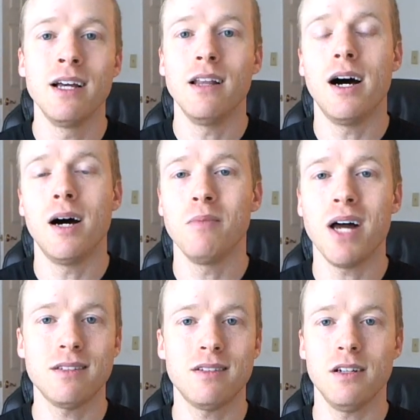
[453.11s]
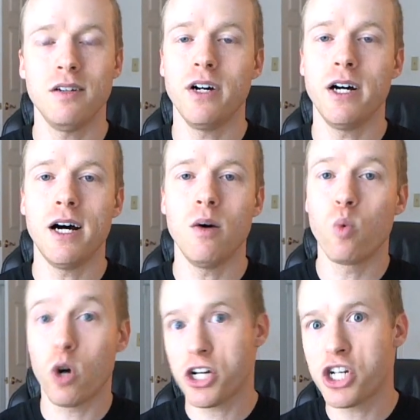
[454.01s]
lots of
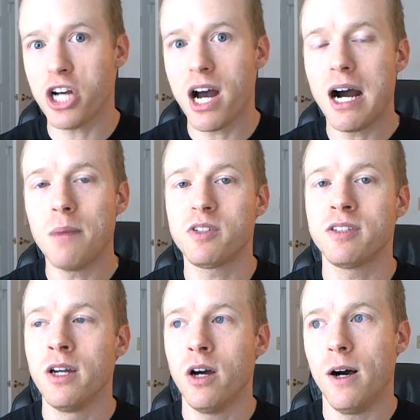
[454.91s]
workshops,